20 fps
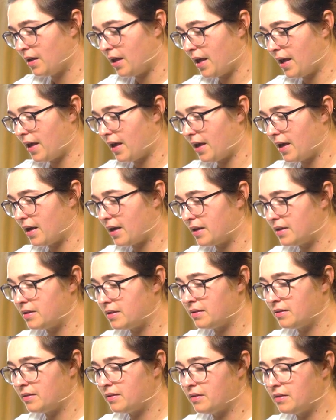and
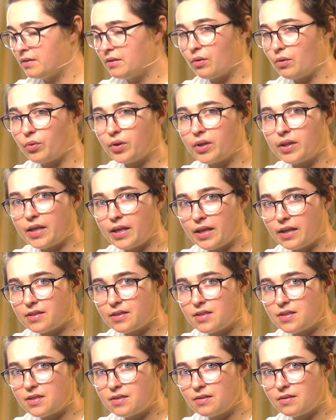the
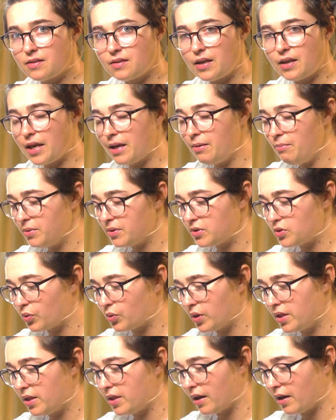release, in
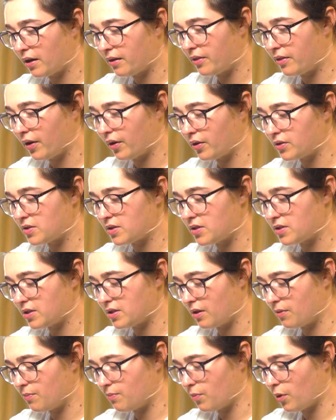between there's this
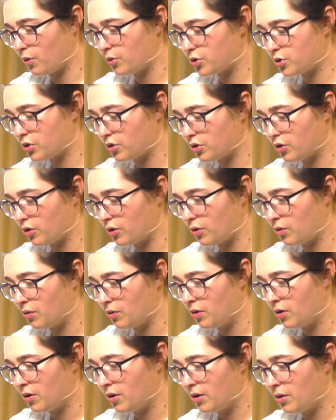emotional
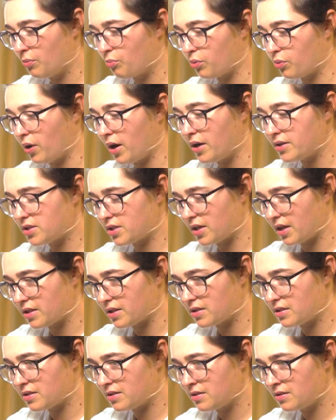
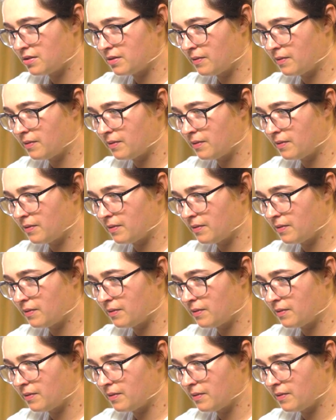process